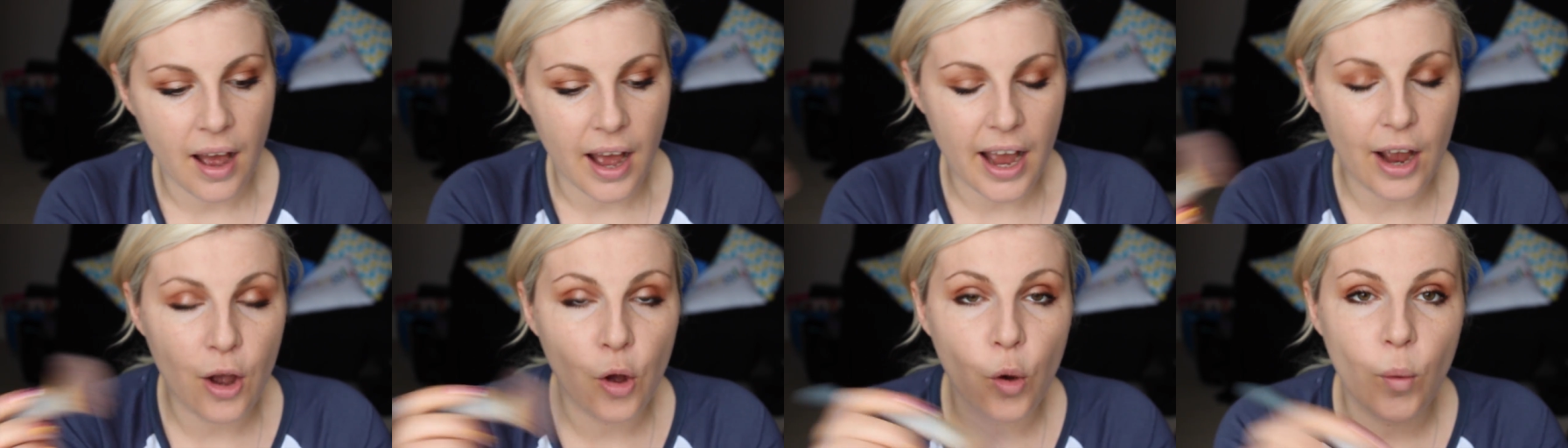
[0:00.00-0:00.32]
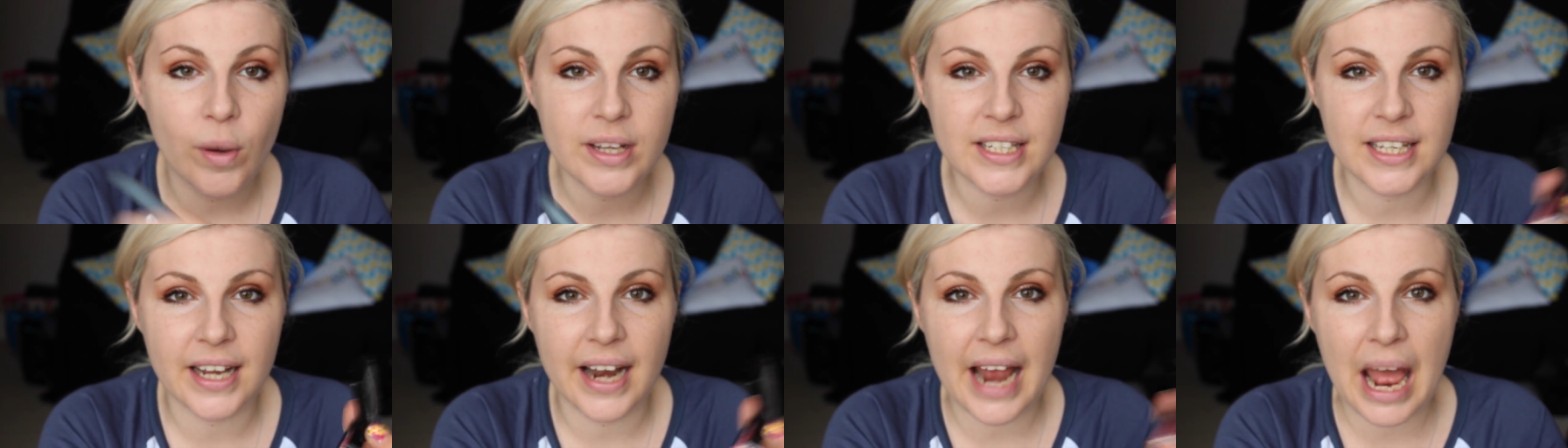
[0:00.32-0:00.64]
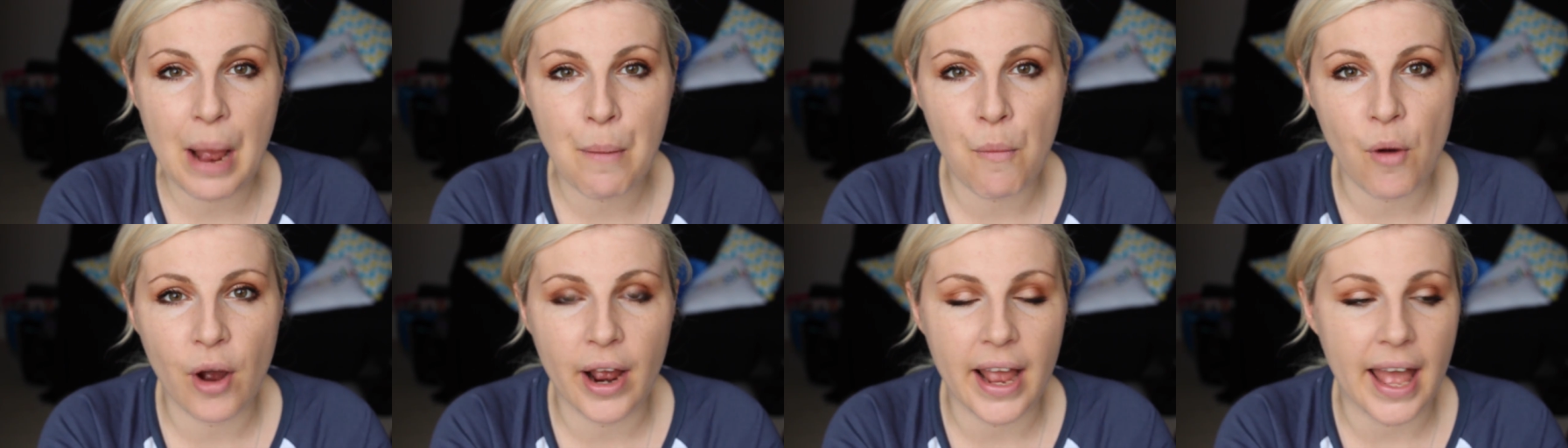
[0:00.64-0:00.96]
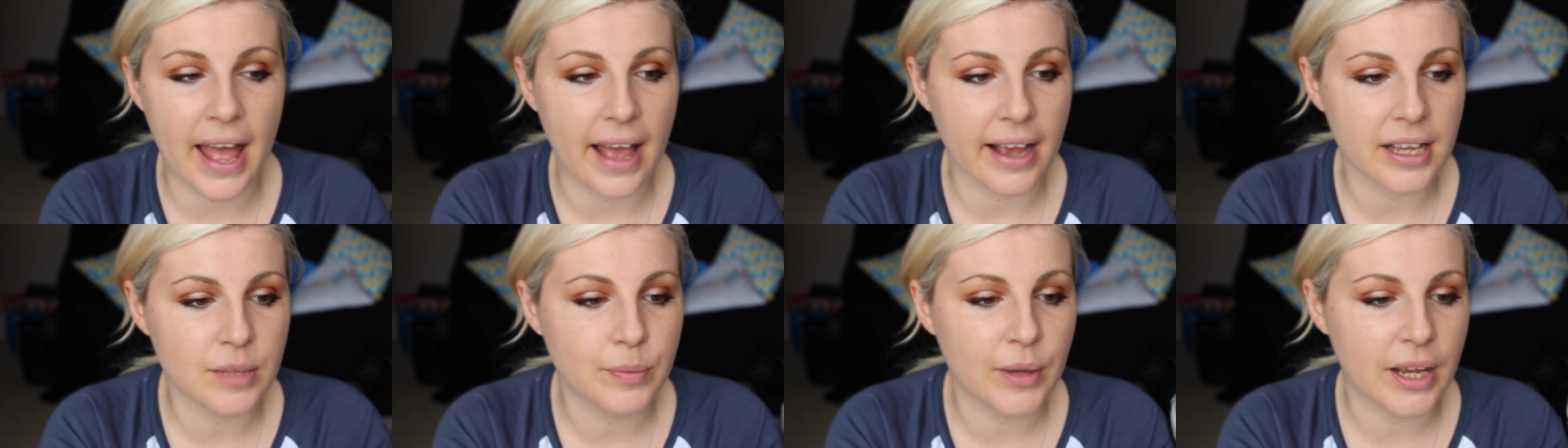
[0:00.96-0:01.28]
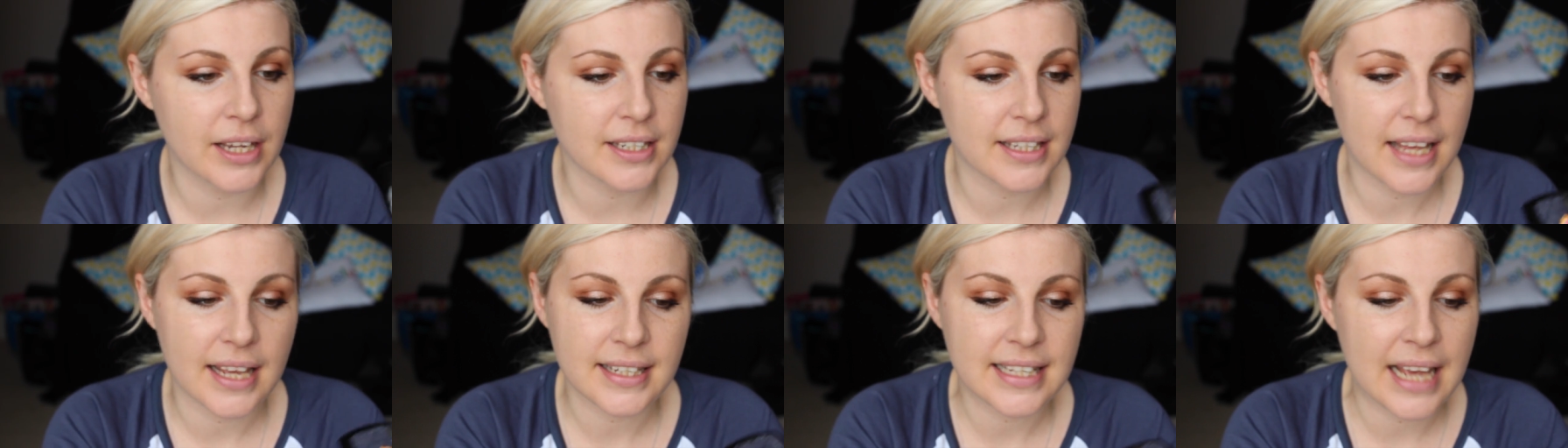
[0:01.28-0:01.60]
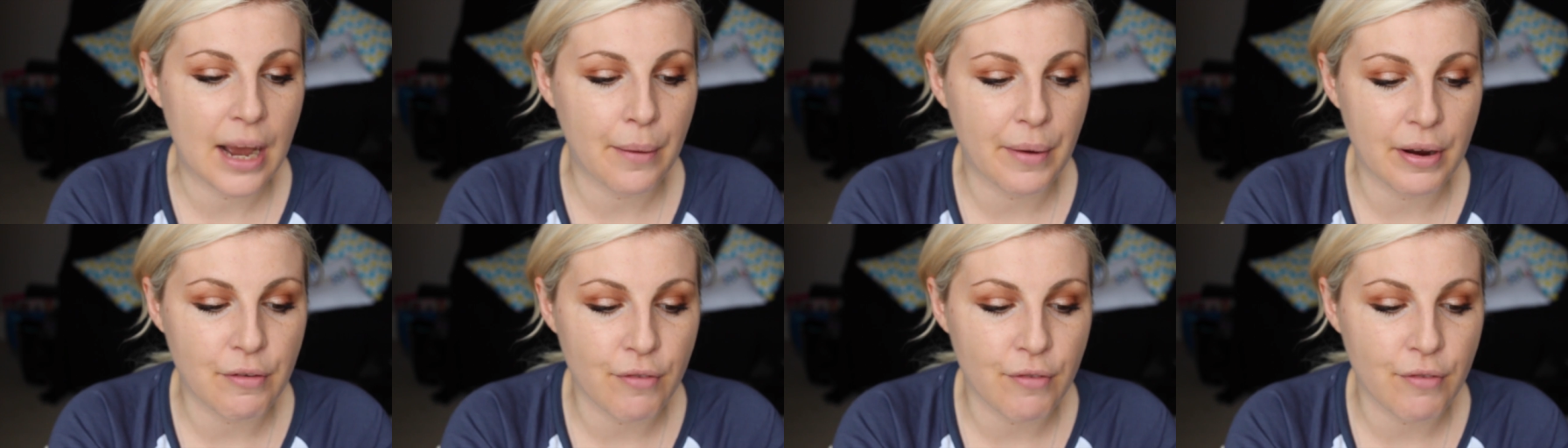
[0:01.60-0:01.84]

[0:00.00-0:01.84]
I always said NYX because that's how